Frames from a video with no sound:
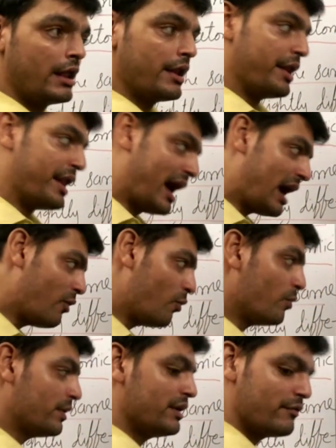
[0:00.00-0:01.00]

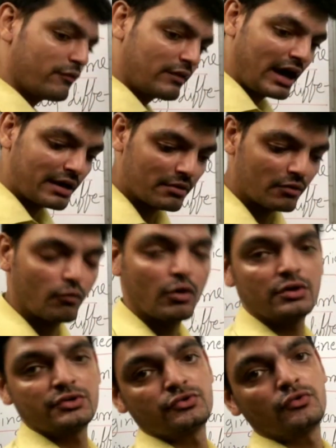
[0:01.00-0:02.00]
Now if carbon
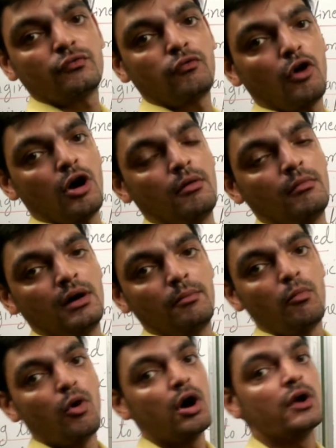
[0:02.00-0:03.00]
wants to form a
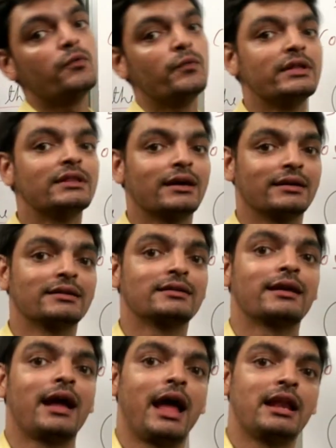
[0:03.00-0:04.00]
bond with
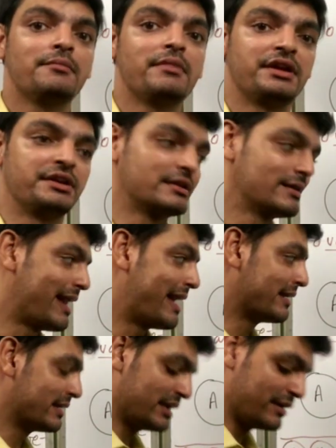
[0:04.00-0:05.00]
another element, like